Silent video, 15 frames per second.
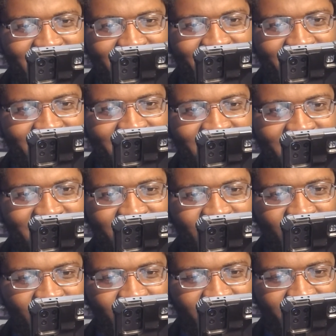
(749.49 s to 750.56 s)
He is the
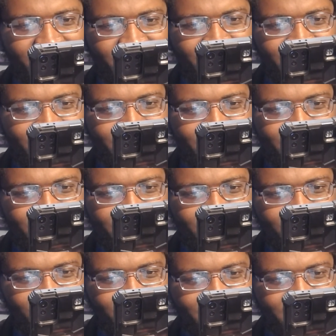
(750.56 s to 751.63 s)
one.
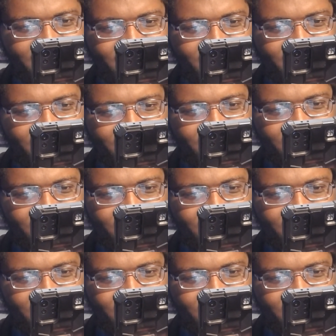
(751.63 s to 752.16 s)
Win.